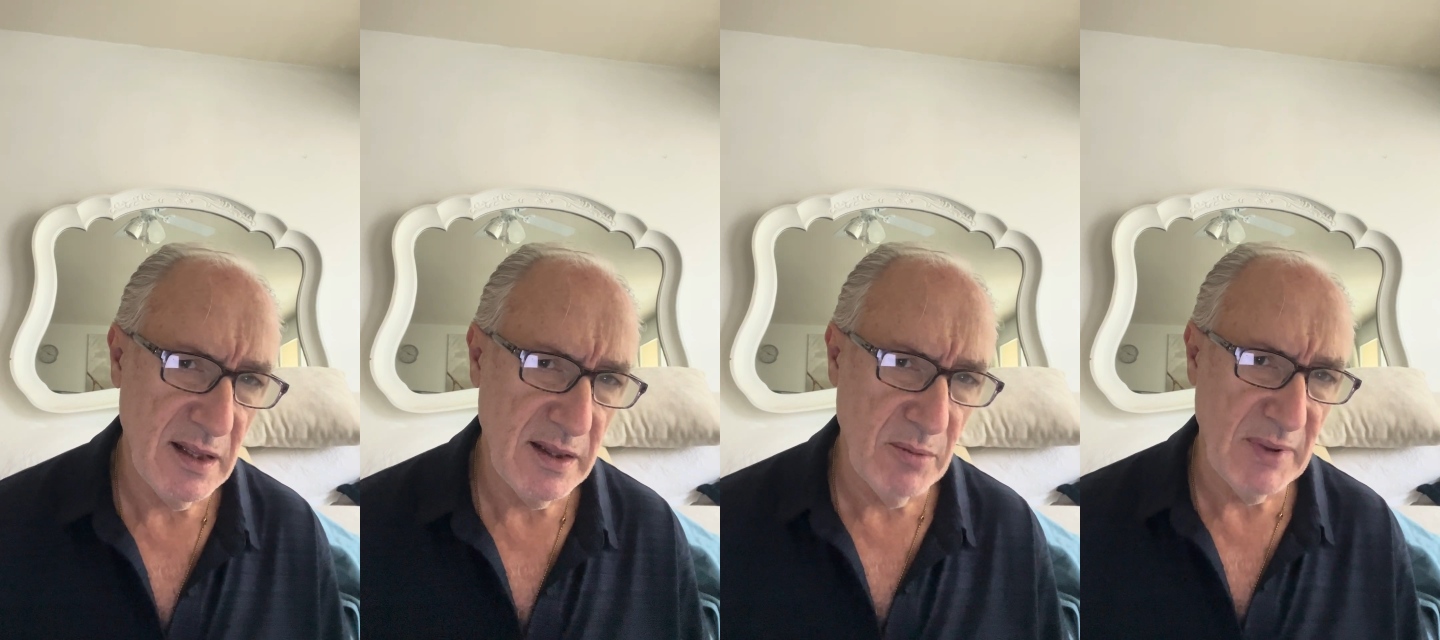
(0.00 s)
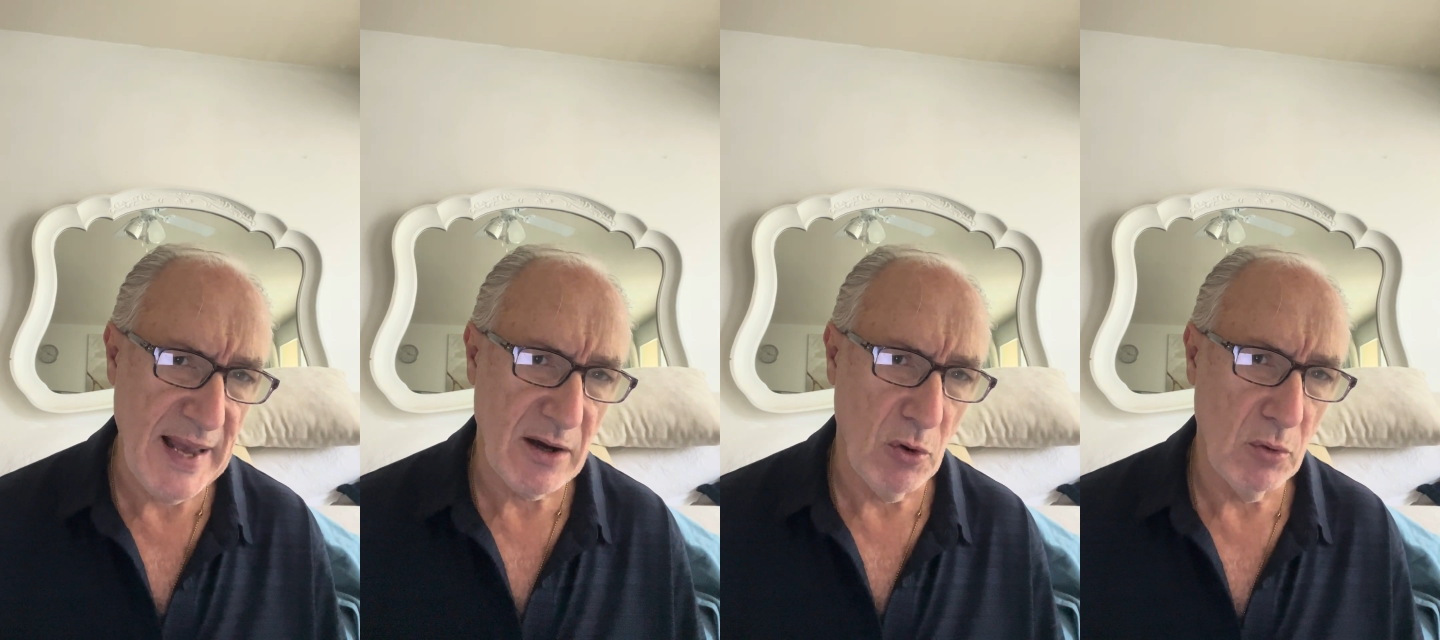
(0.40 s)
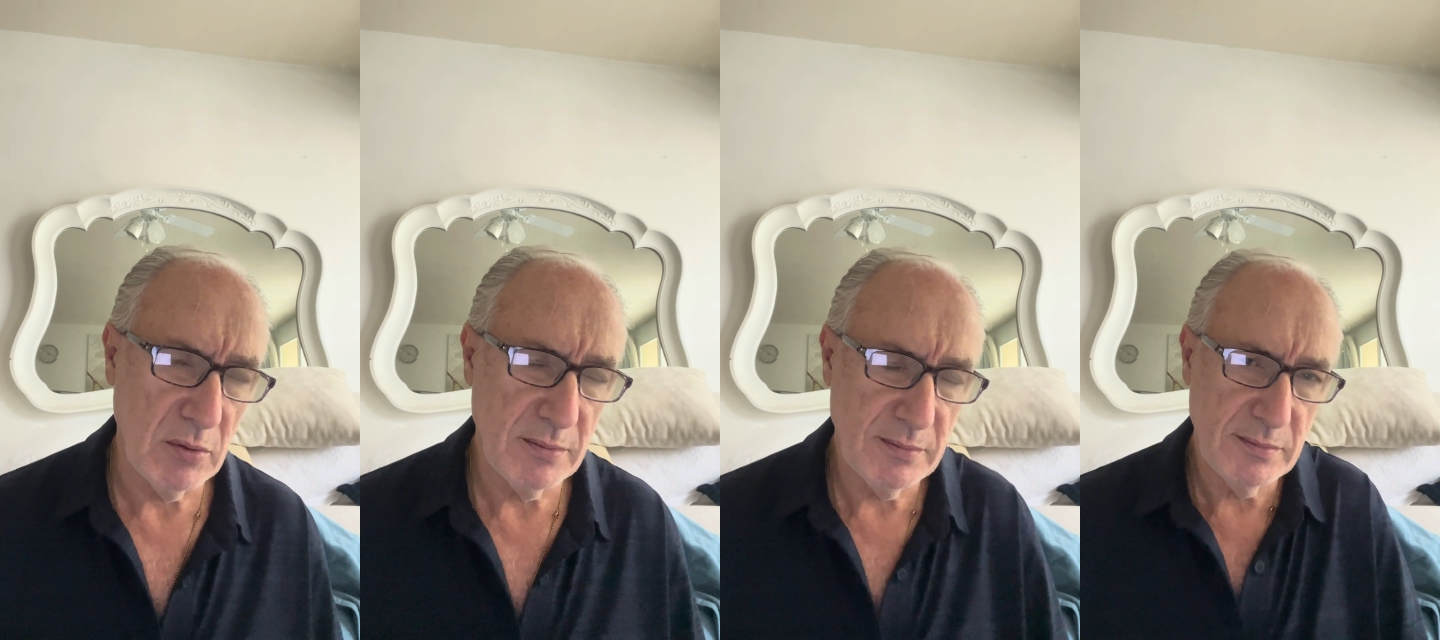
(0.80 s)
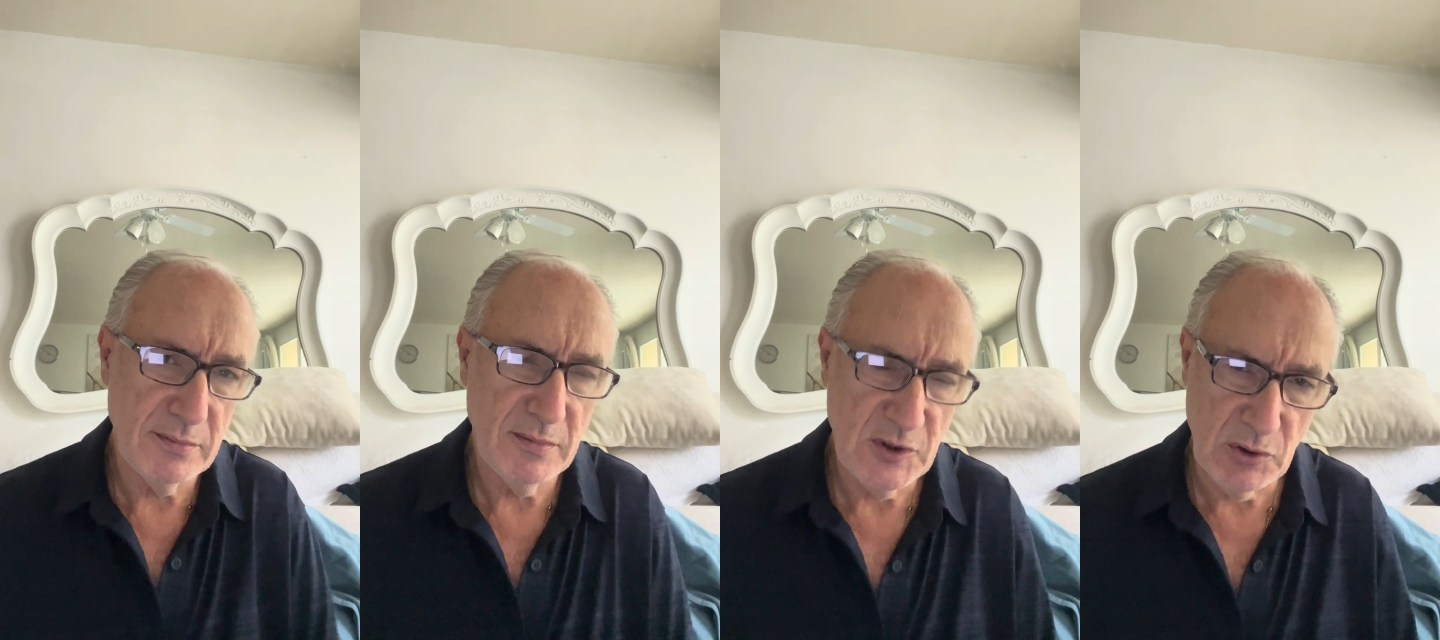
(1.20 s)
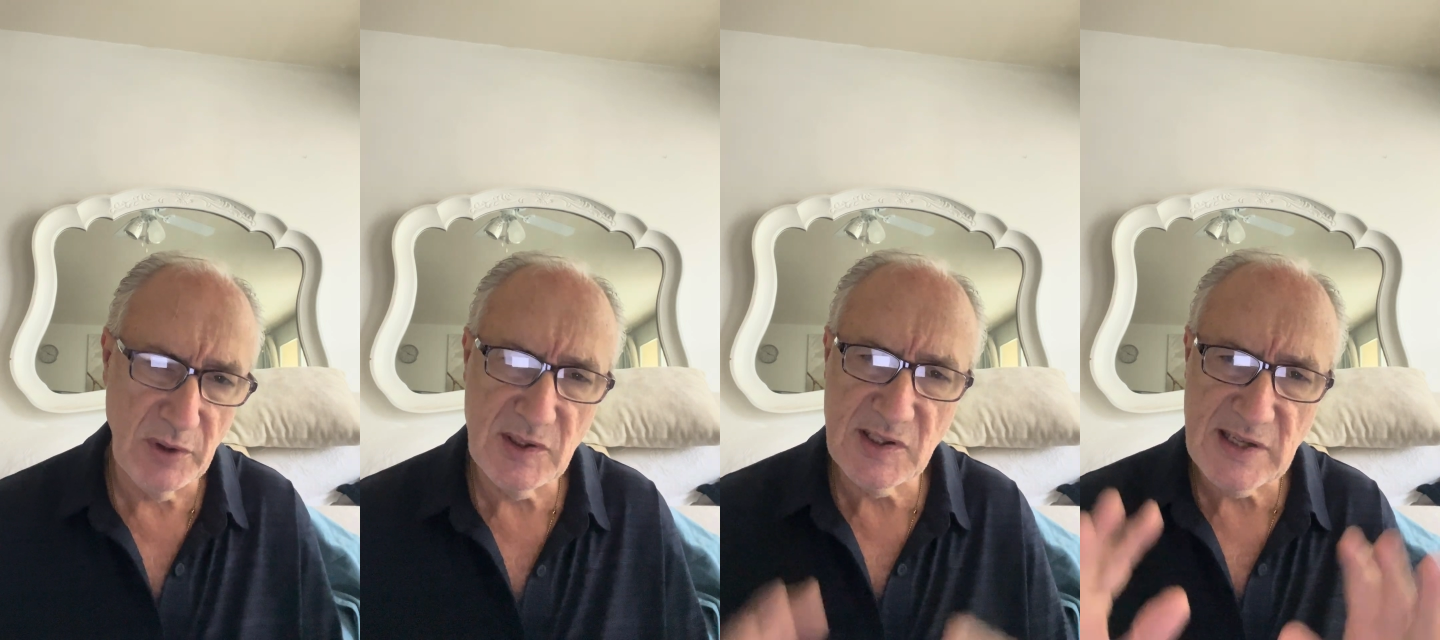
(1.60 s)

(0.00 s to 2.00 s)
the black hole. So this is